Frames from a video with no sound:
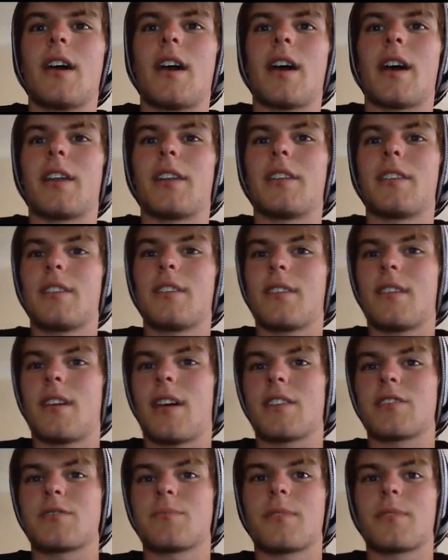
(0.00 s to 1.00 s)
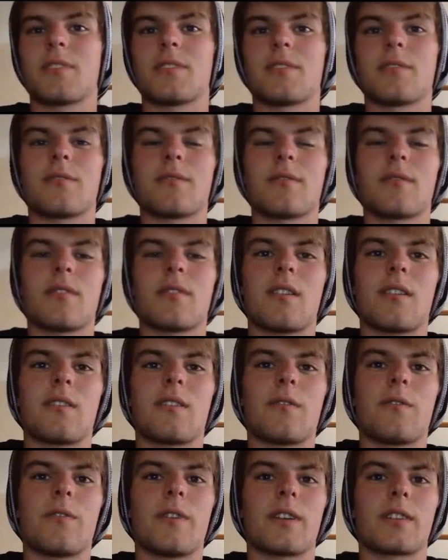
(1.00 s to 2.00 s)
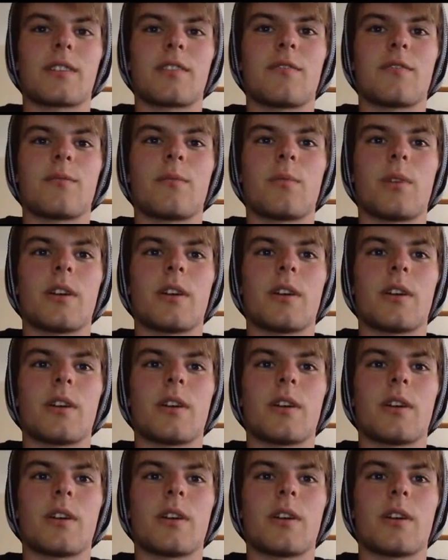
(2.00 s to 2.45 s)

and has been an effective